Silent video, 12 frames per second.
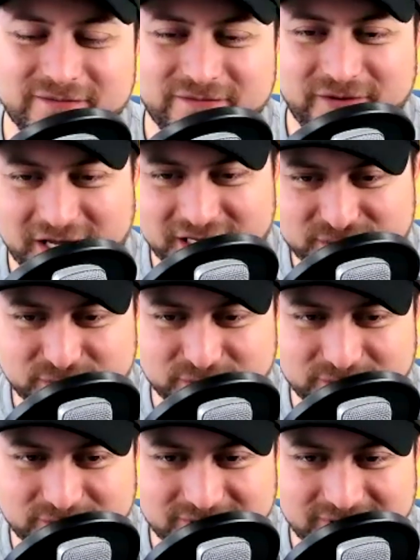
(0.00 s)

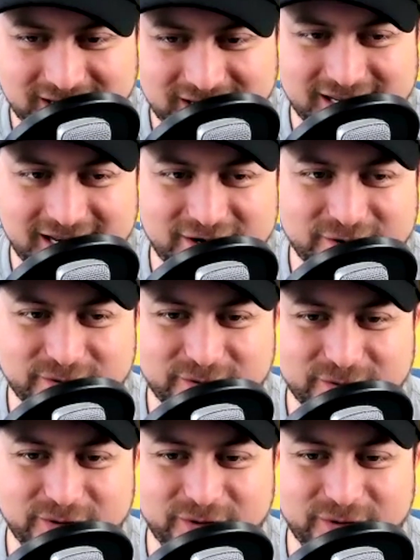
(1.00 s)
Facebook, and I
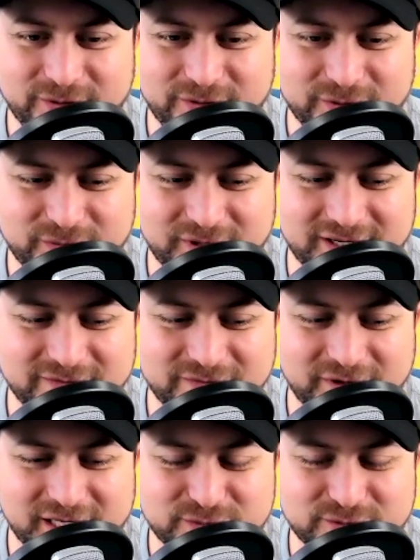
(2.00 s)
know you've been in
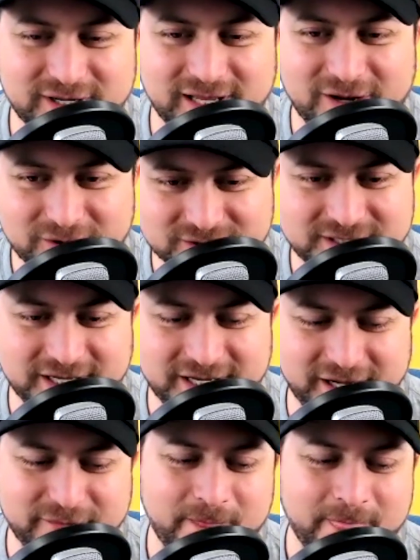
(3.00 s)
Facebook a long
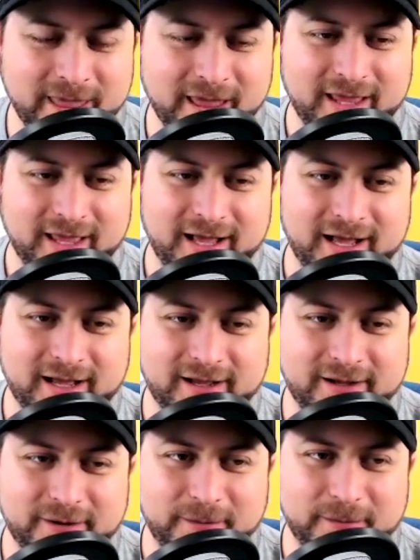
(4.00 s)
time.
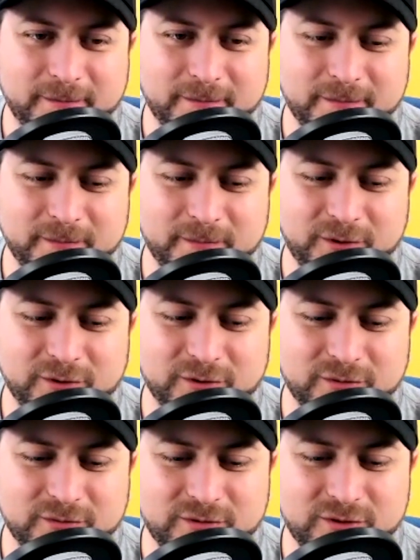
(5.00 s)
Um,
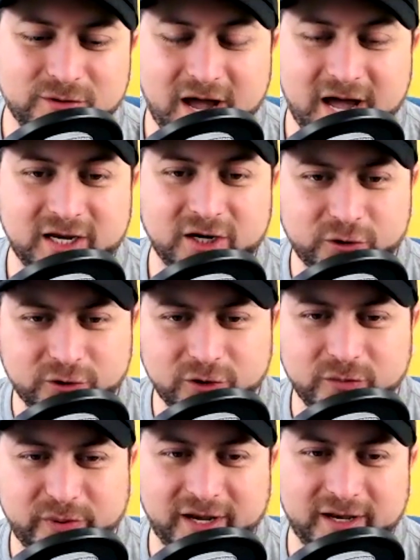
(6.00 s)
you had a
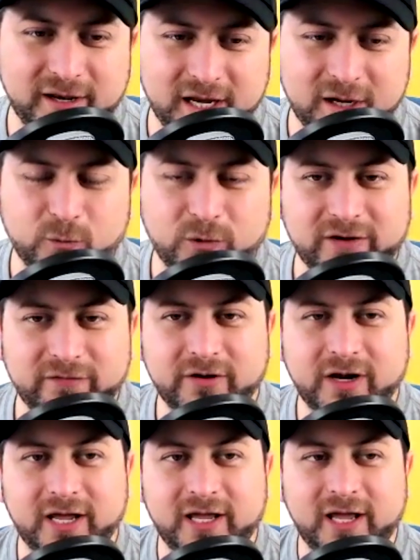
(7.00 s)
group, and whenever
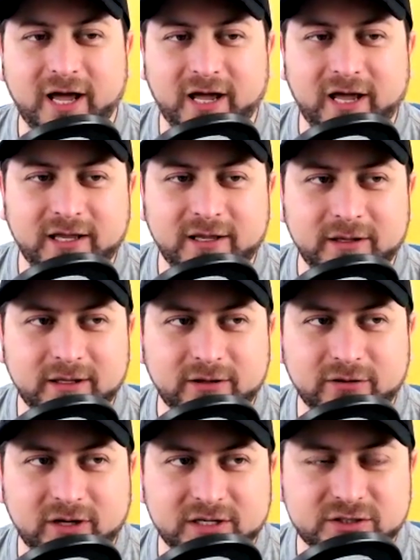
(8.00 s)

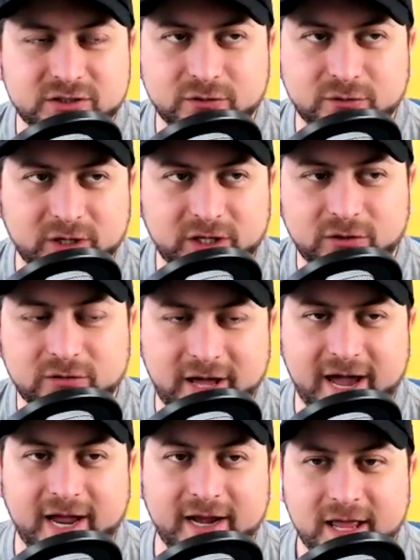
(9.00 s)
I saw what you
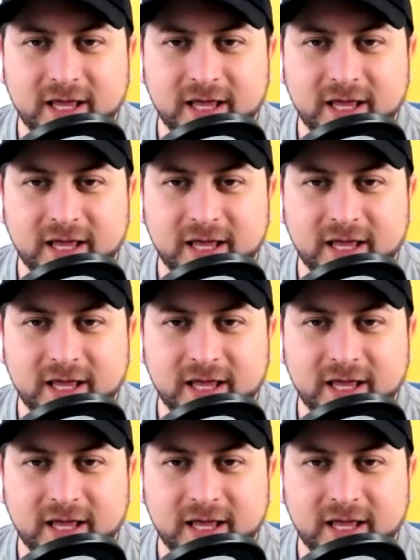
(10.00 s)
had,